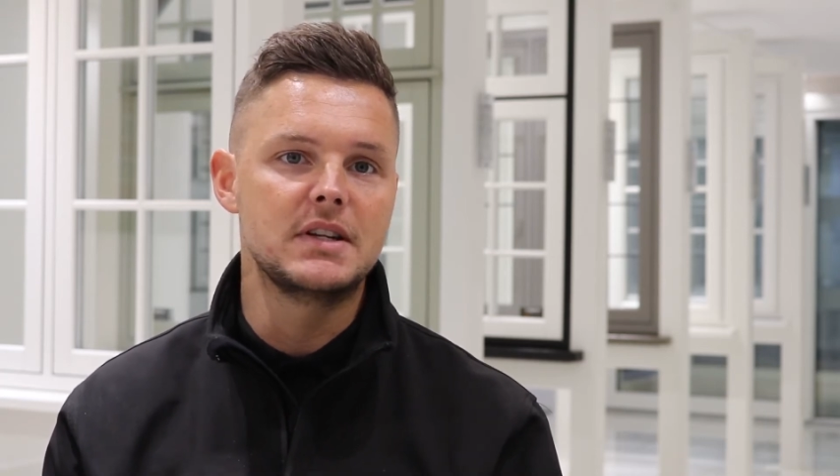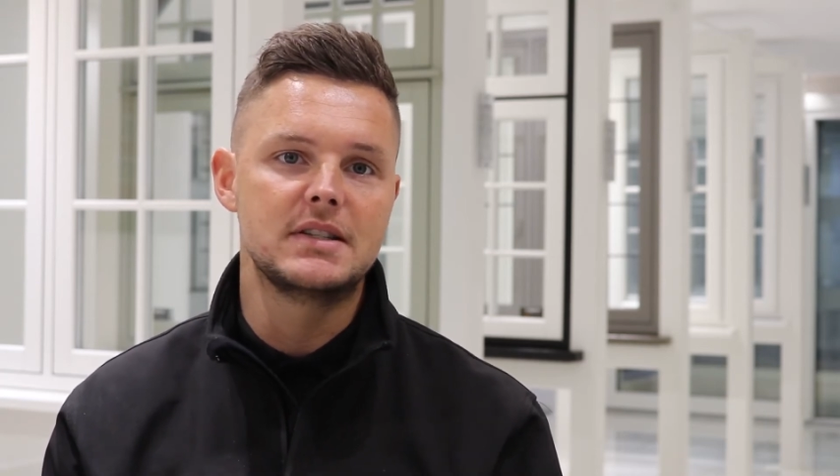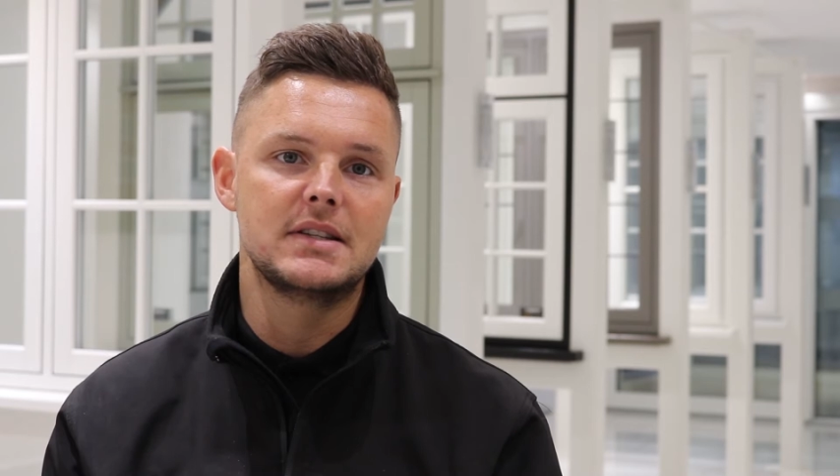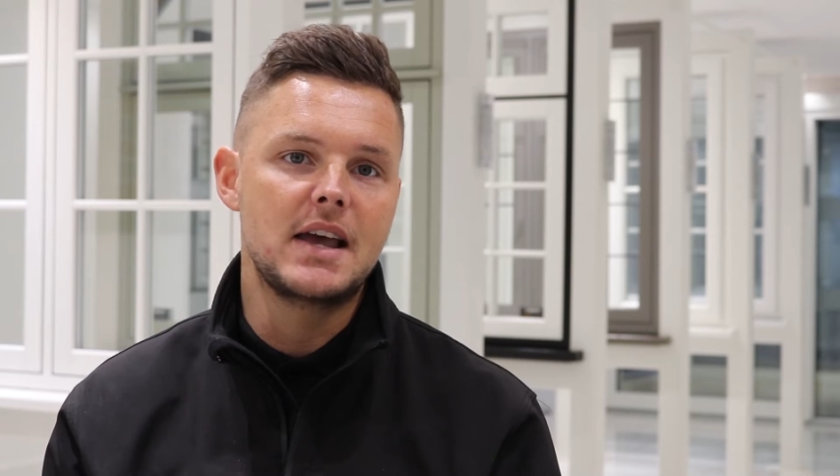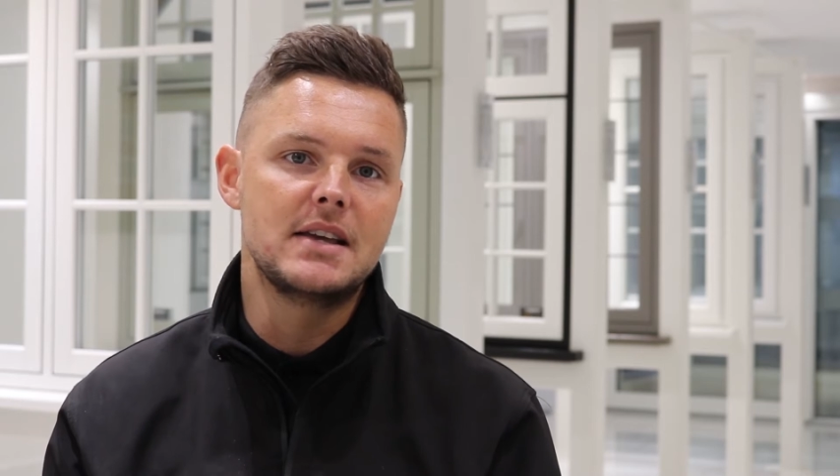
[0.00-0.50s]
and
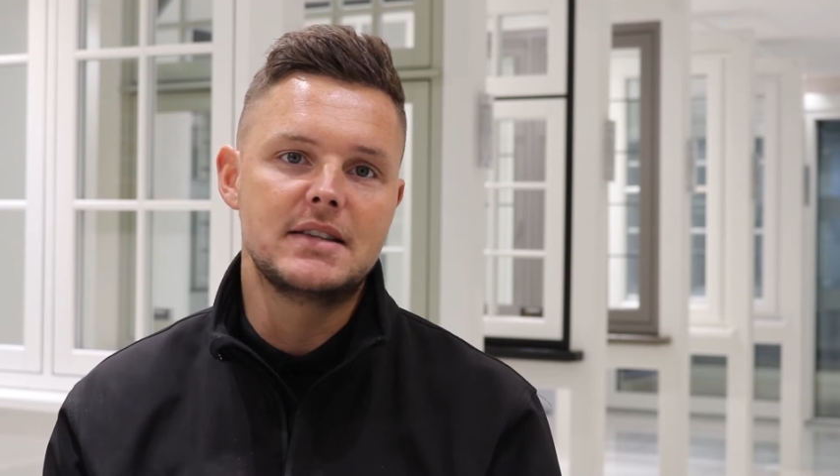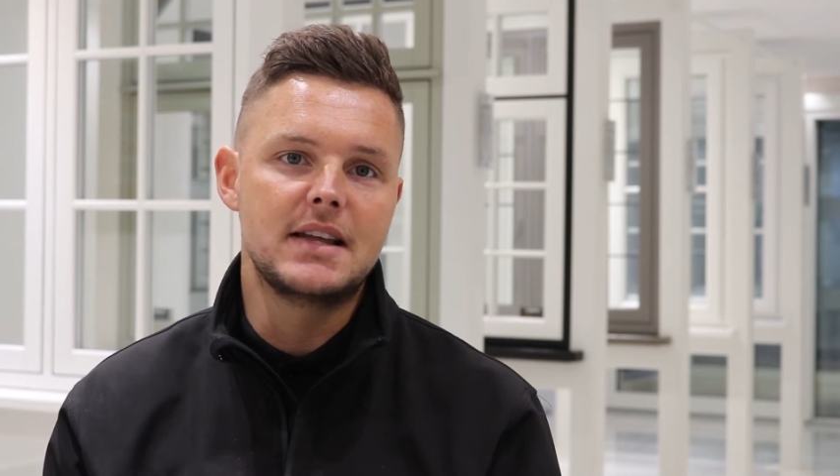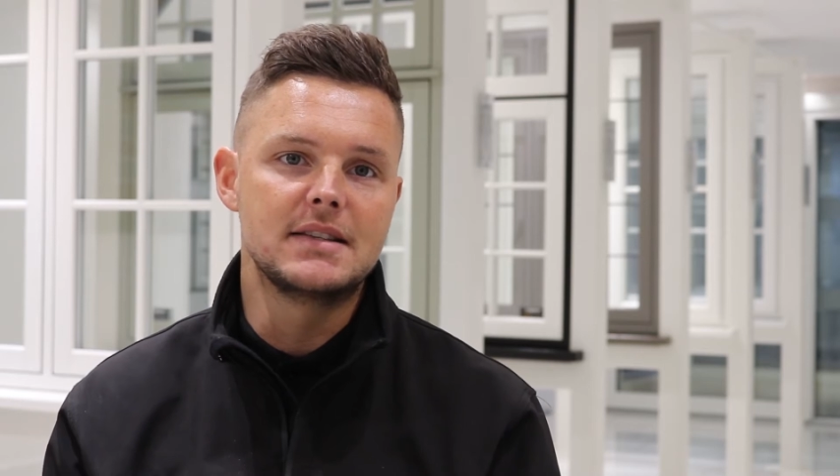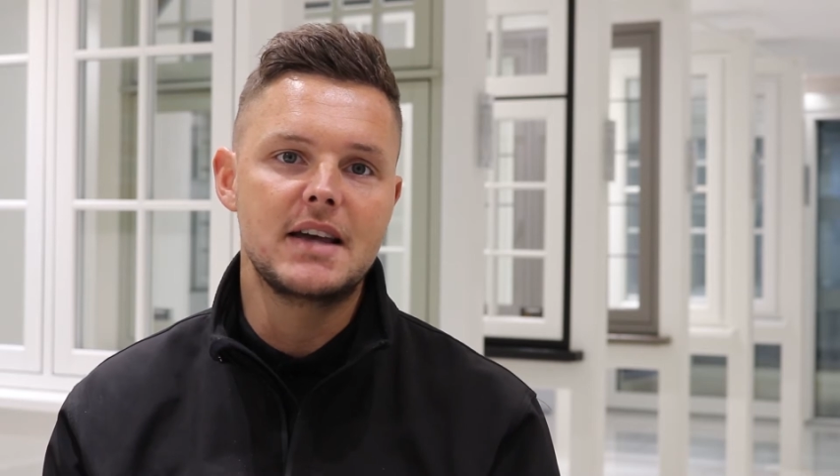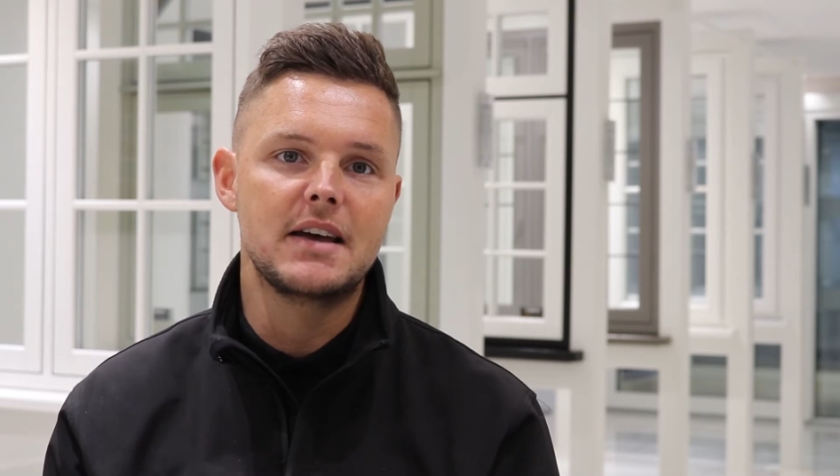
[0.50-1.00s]
it takes
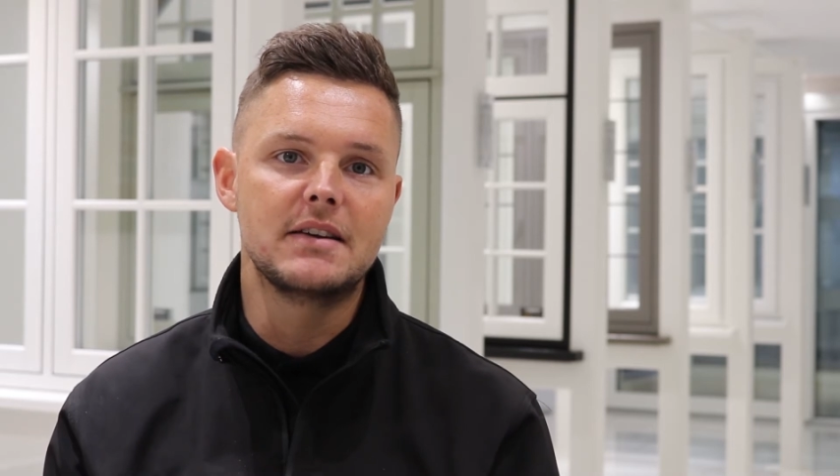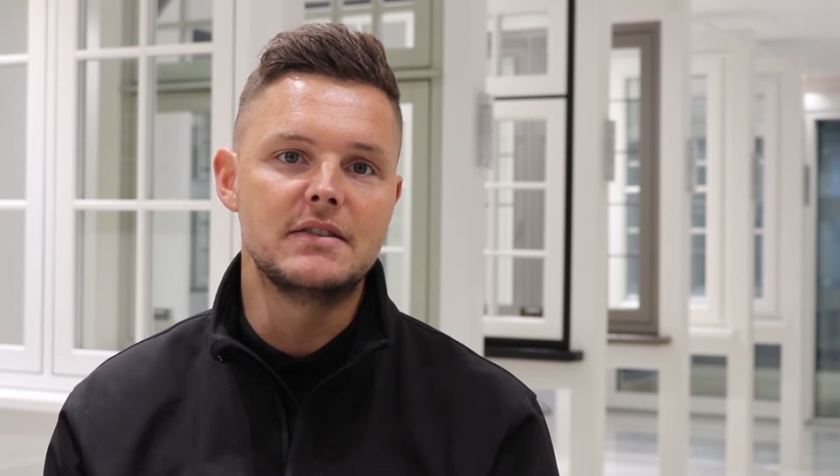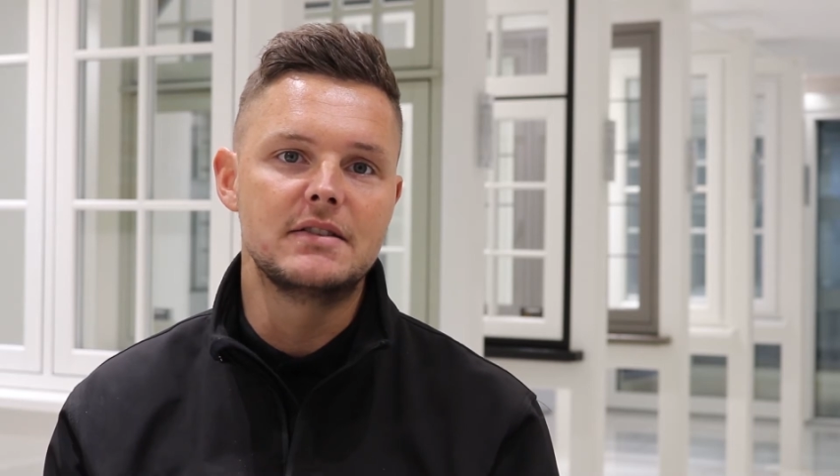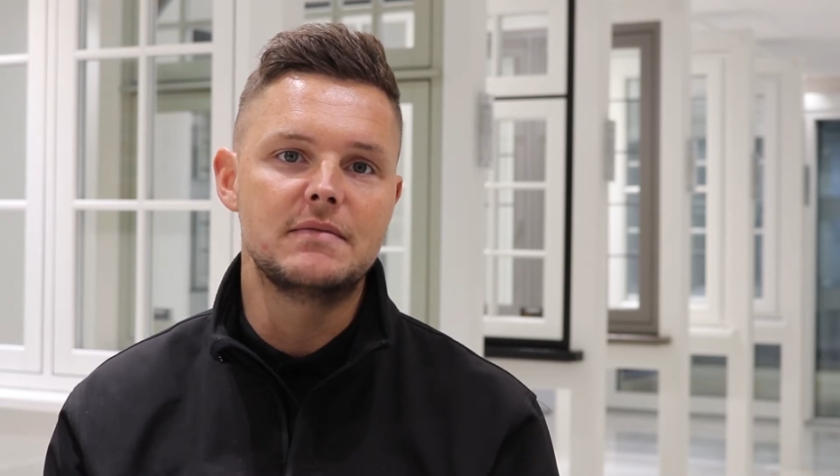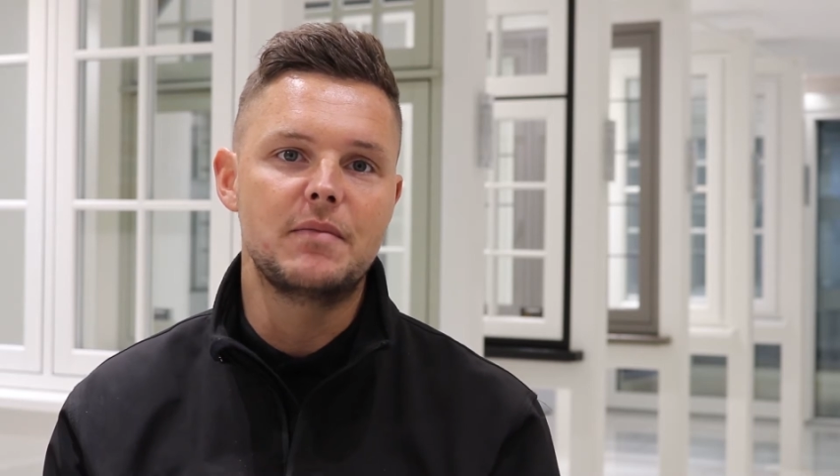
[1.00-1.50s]
10
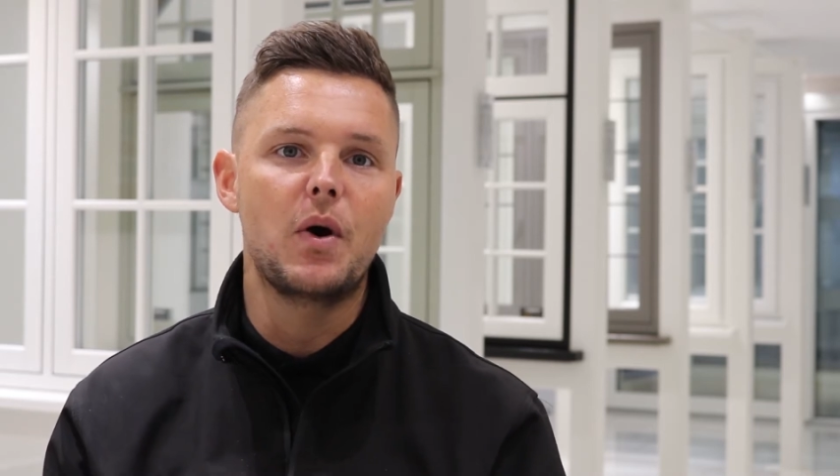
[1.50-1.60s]
seconds.